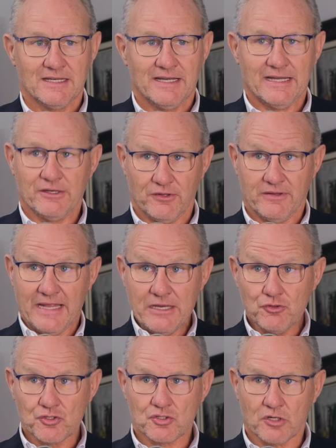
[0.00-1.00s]
And you, then
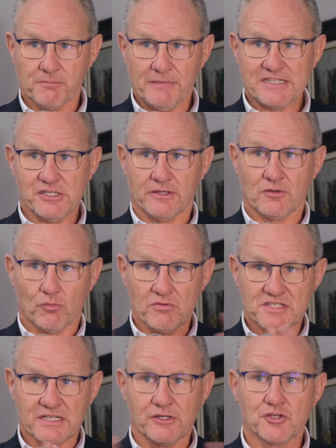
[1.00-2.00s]
you start matching it. All of a
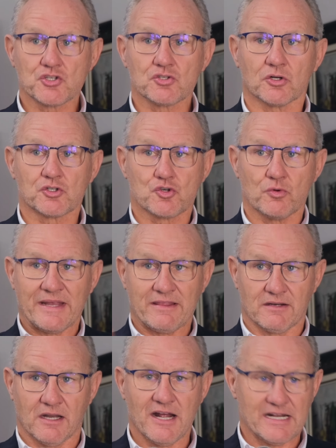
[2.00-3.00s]
sudden, you start drawing
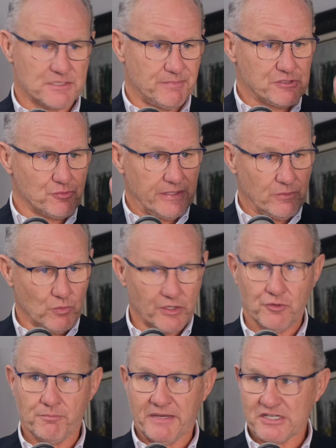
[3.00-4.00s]
the lines between what
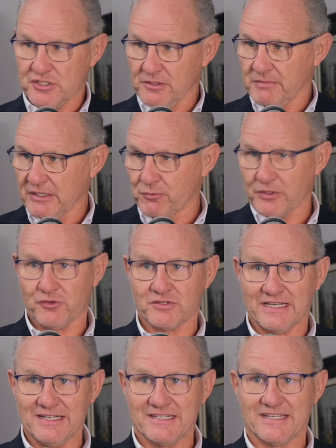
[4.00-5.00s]
you're passionate about, what your
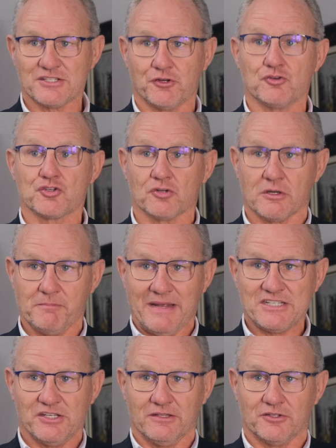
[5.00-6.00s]
talent is, and you start
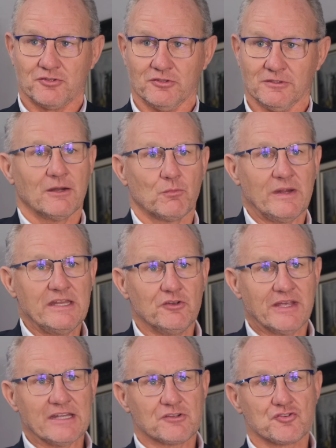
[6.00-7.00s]
matching the two. And when you
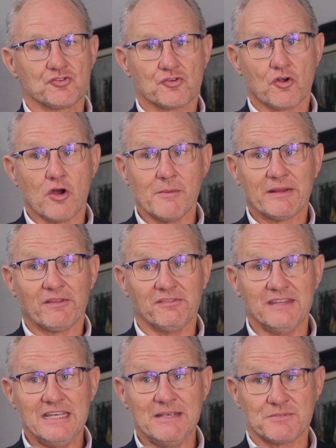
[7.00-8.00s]
get to common
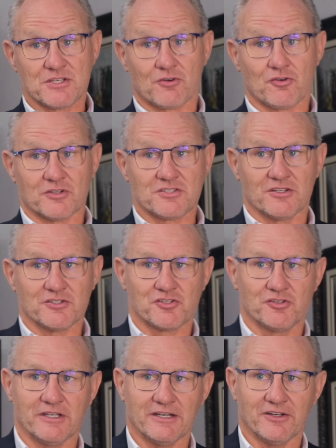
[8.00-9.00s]
themes across those
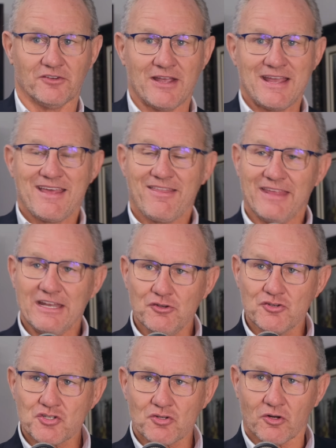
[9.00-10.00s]
two areas, then
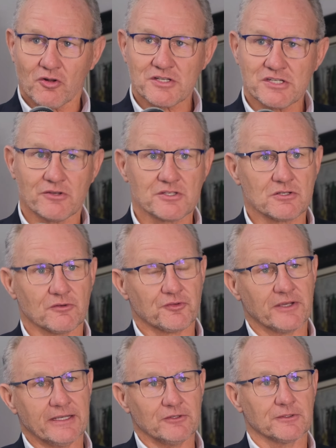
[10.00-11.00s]
you start asking yourself,
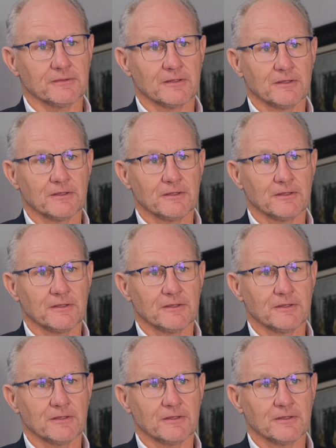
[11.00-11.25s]
so hang on,